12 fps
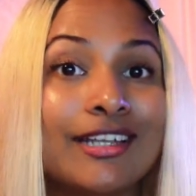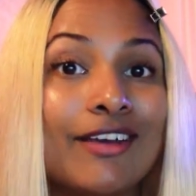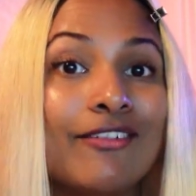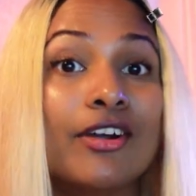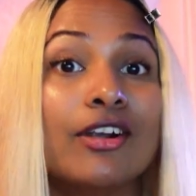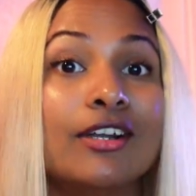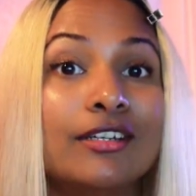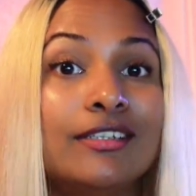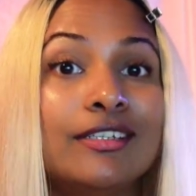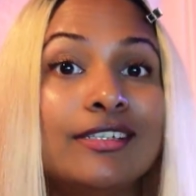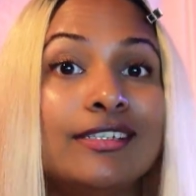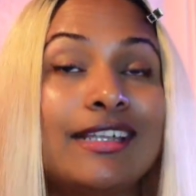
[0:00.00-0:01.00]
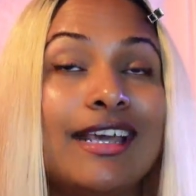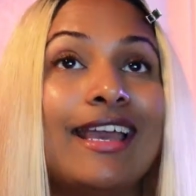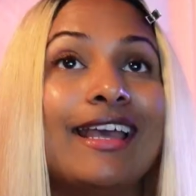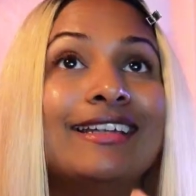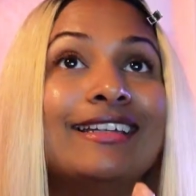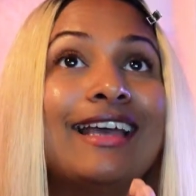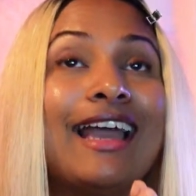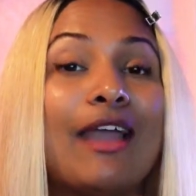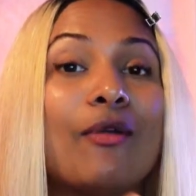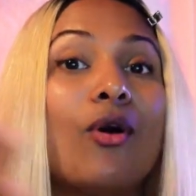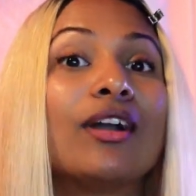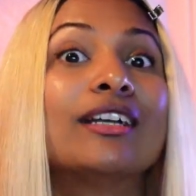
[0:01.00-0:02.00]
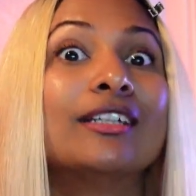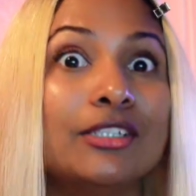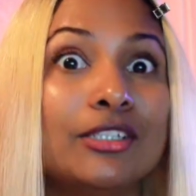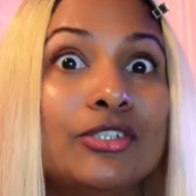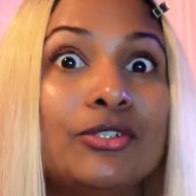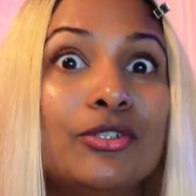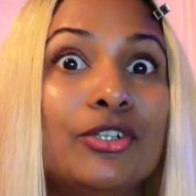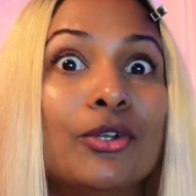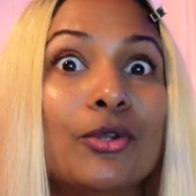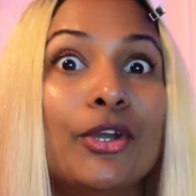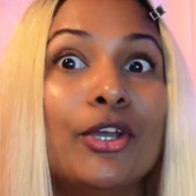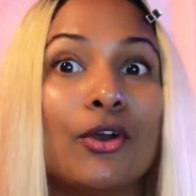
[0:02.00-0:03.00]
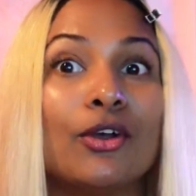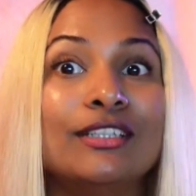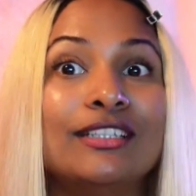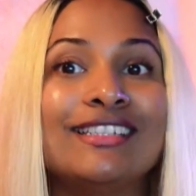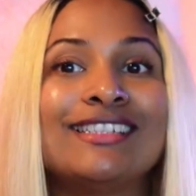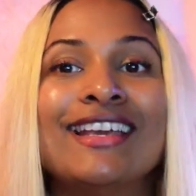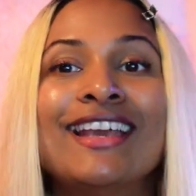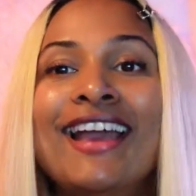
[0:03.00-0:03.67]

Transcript: I've heard this, and I walk into the studio knowing all this.